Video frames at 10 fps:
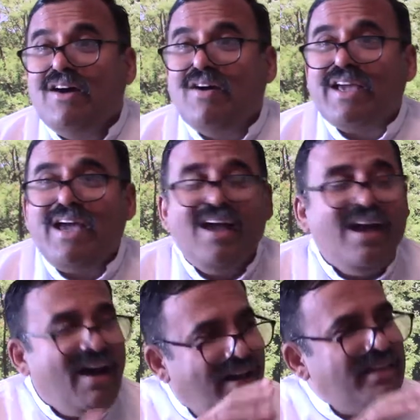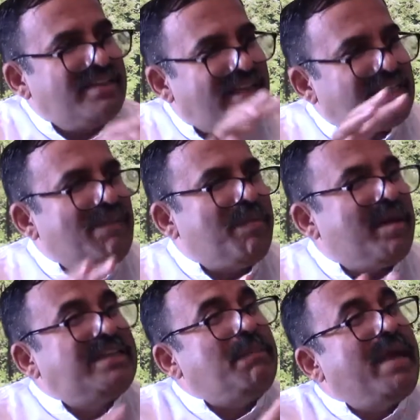Okay, all these are
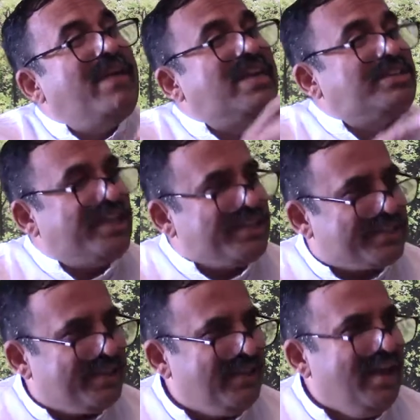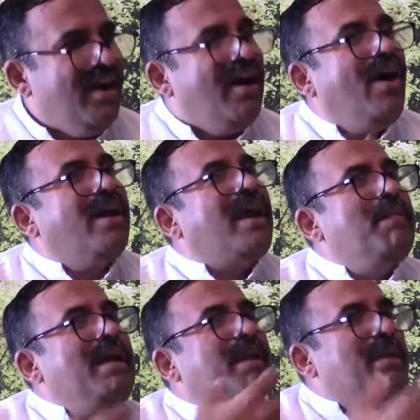self-improvement. Say behavioral changes or
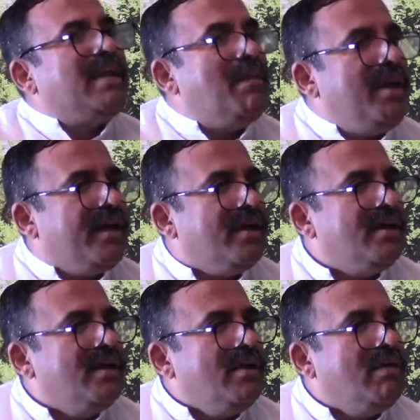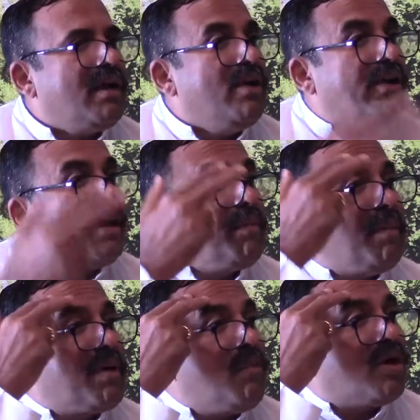mental ability. Okay, you can
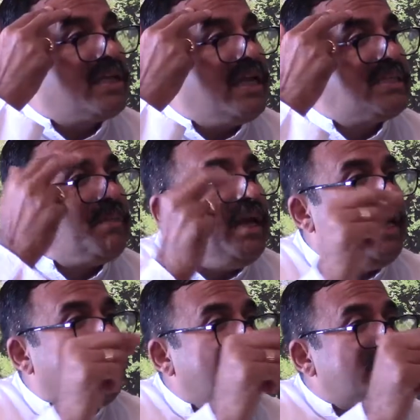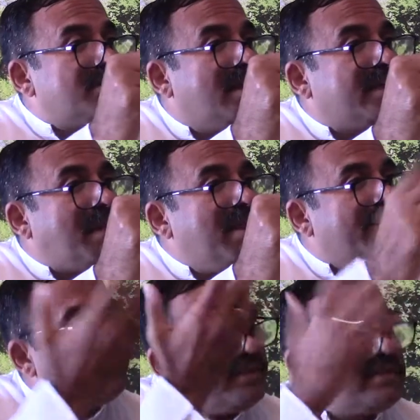remember more things by eating this
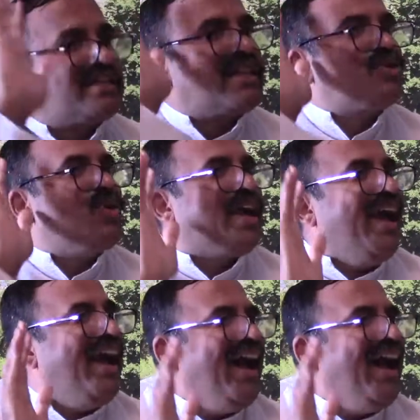tablet. That's also okay.